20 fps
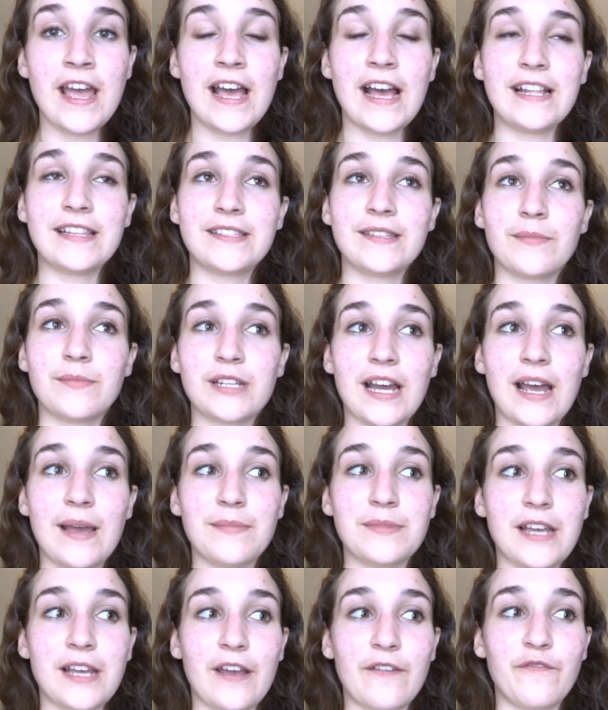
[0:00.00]
and
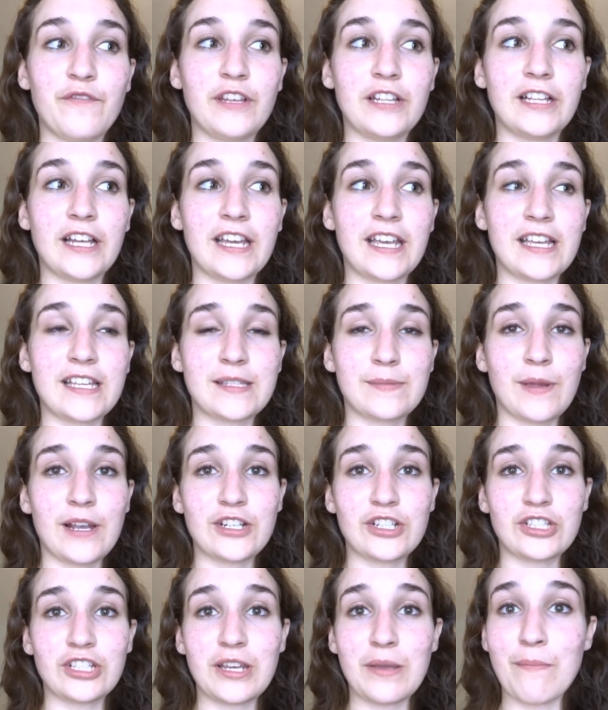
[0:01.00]
sometimes I feel like
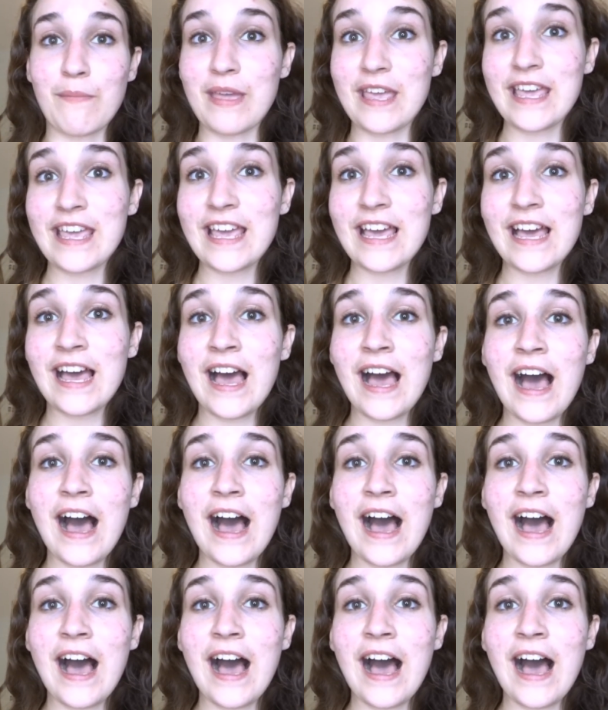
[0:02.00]
especially me